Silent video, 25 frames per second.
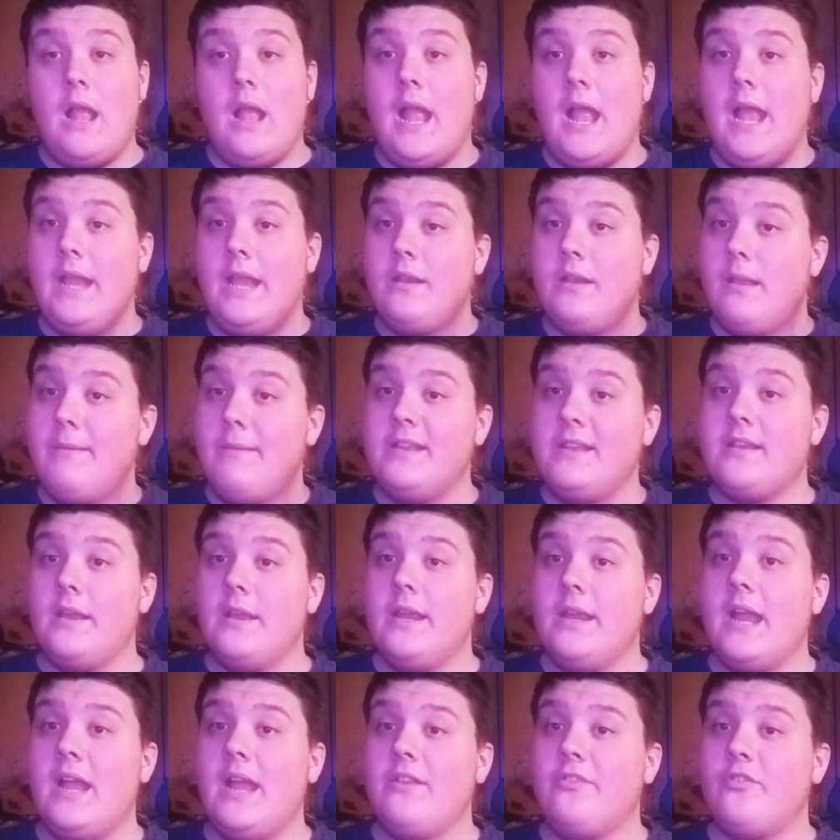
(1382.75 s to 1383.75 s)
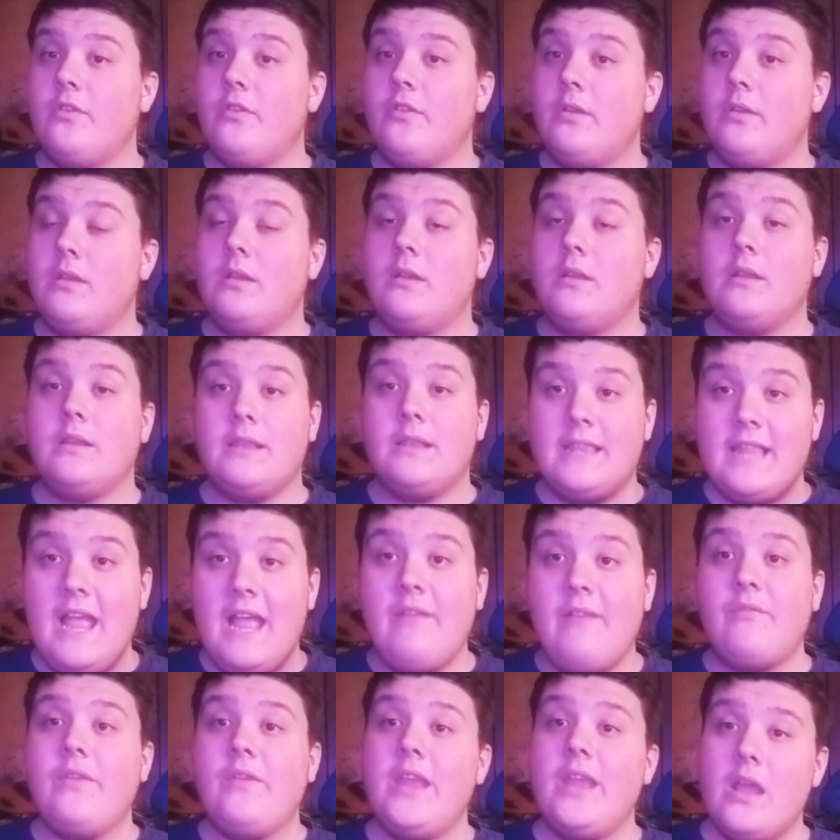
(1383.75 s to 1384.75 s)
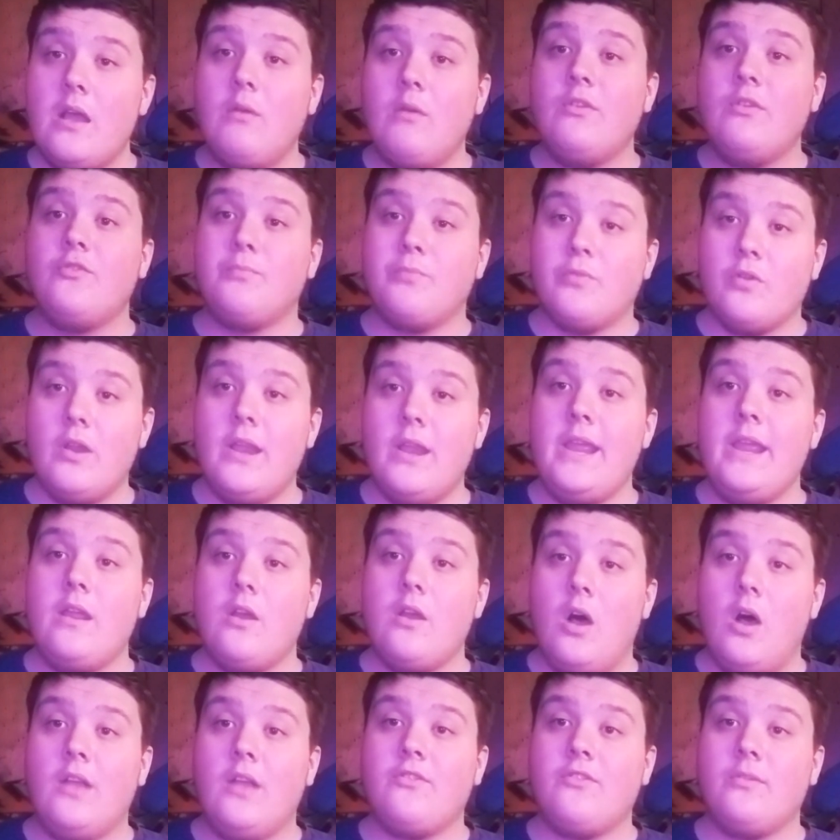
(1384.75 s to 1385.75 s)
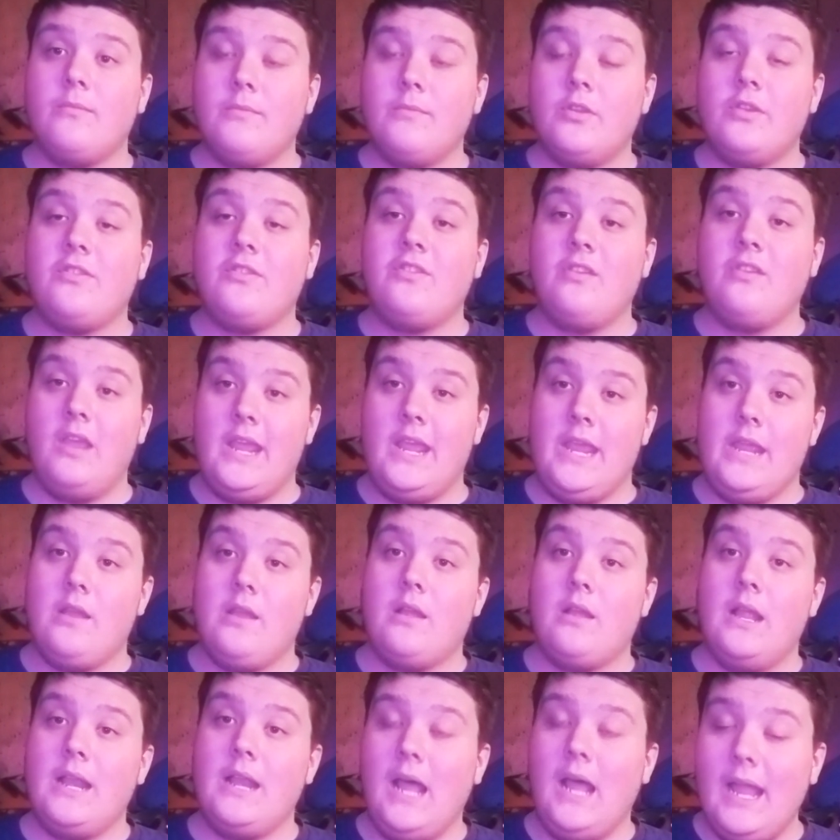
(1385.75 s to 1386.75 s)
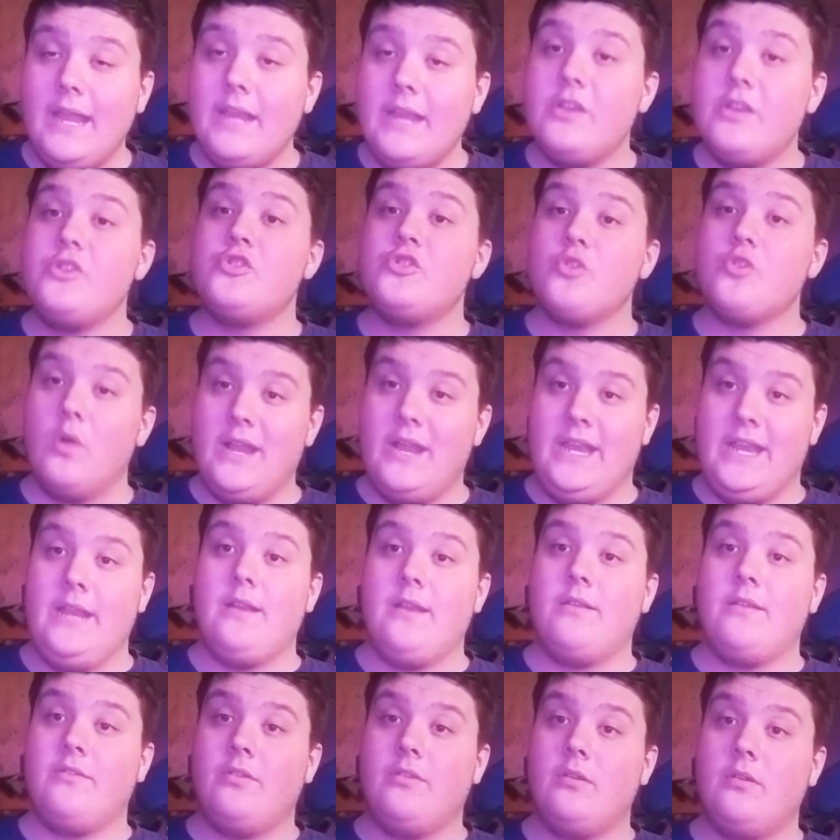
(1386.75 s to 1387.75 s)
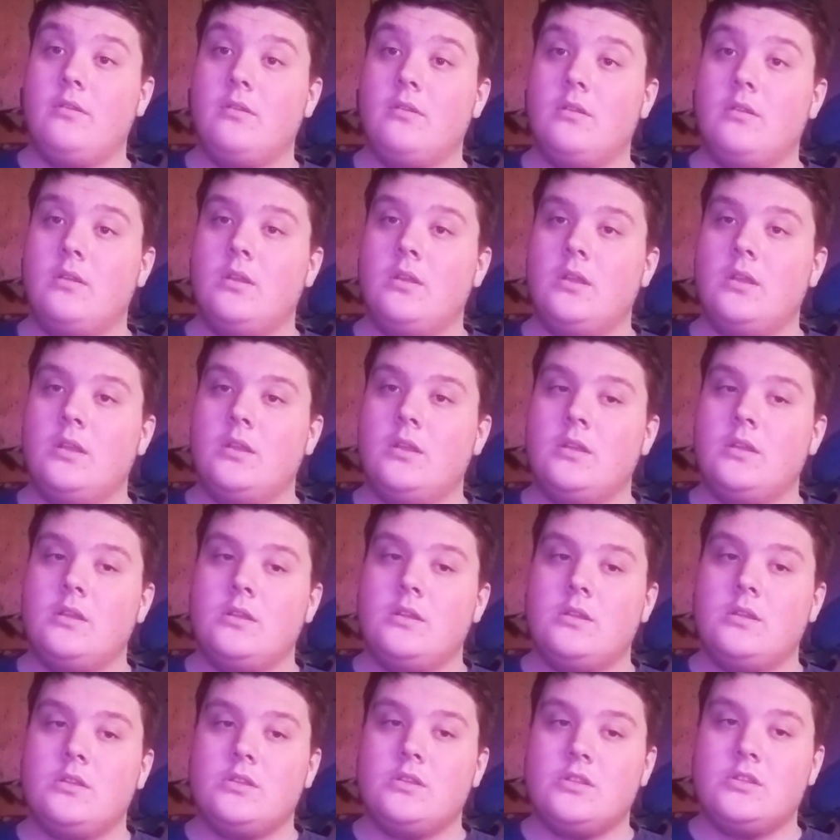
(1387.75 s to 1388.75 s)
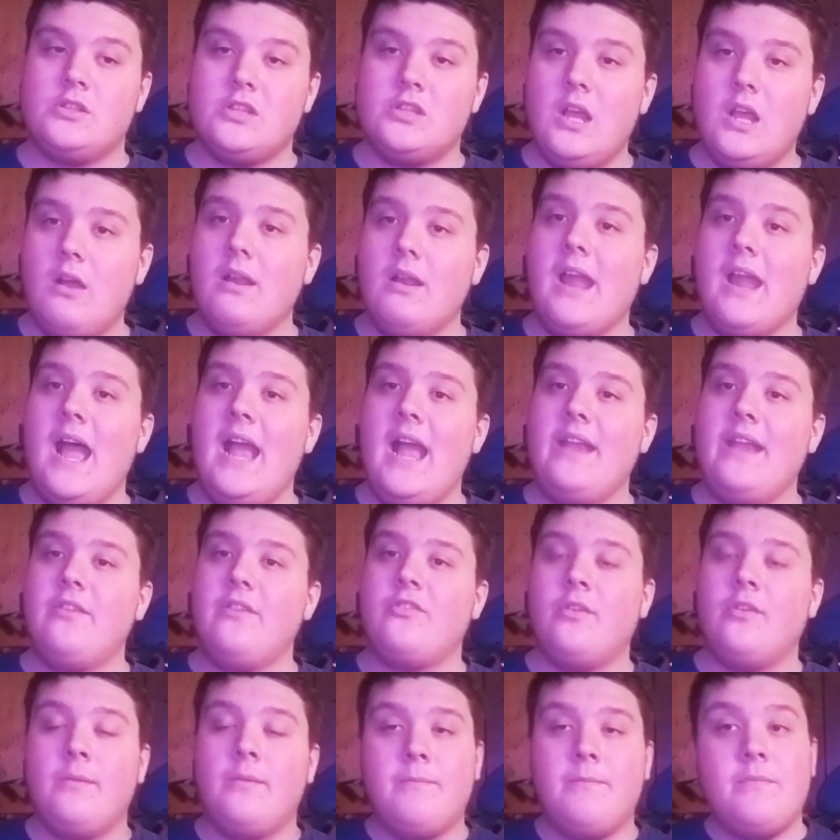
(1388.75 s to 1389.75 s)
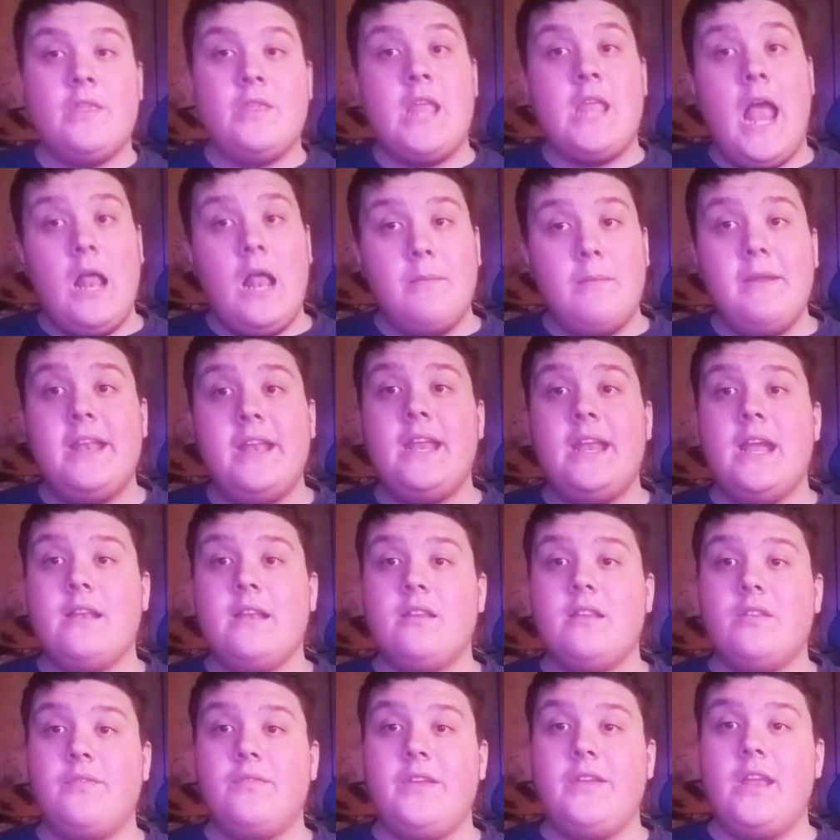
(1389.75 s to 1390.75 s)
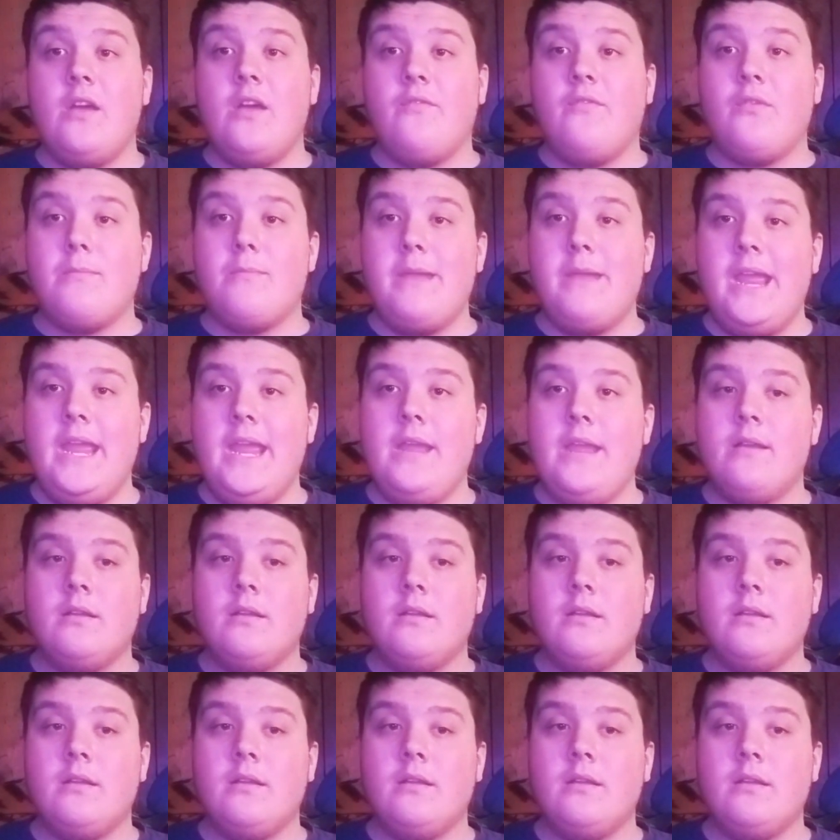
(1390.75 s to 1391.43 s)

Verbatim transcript: And let me tell you guys, that video was pretty awesome to see, and I enjoyed it. So guys, that'll be the end of the video for me.